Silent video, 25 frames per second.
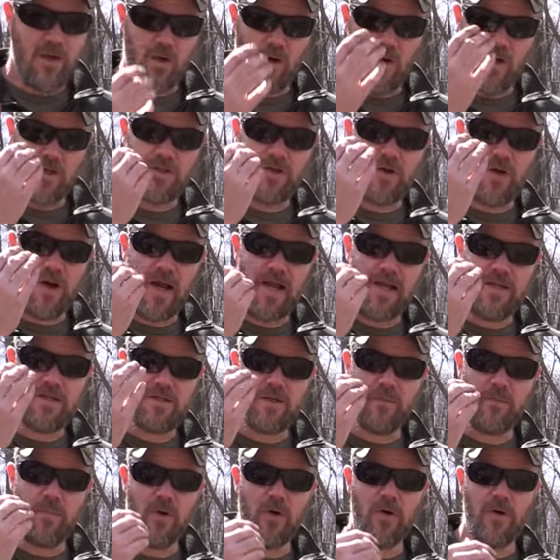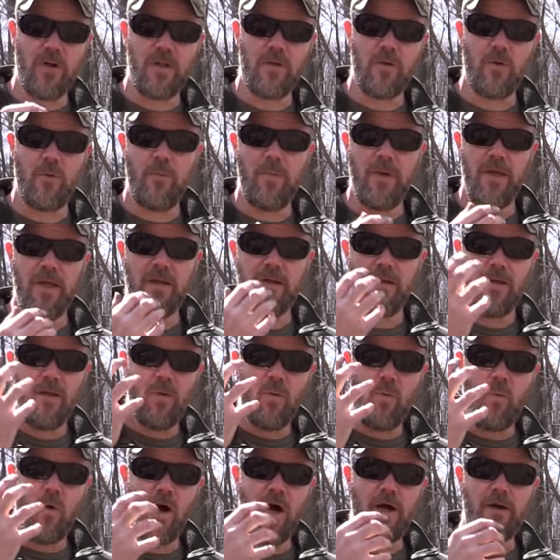Cause your eyes to burn a little bit,
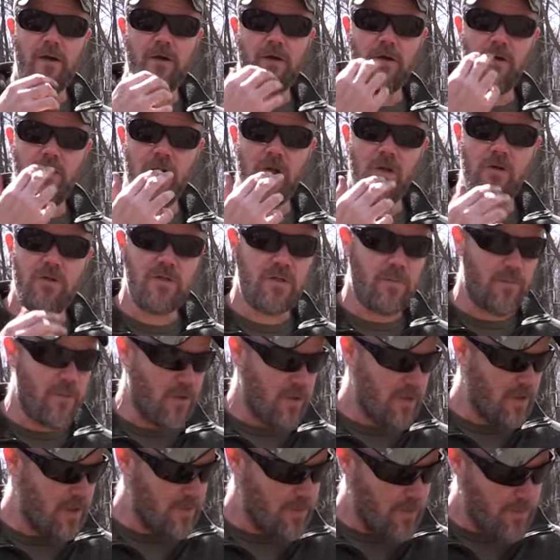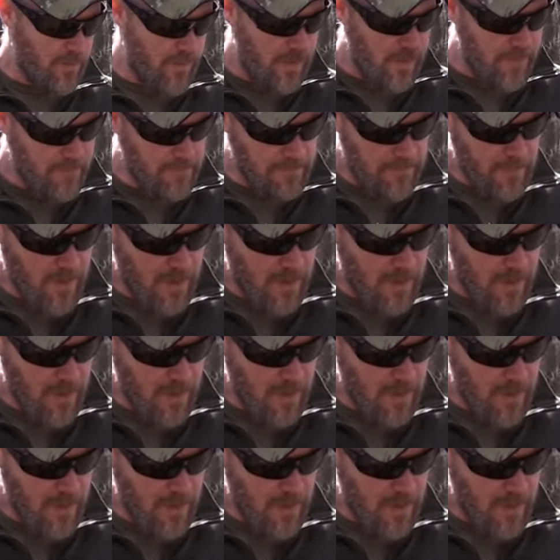water, nose to burn a little bit.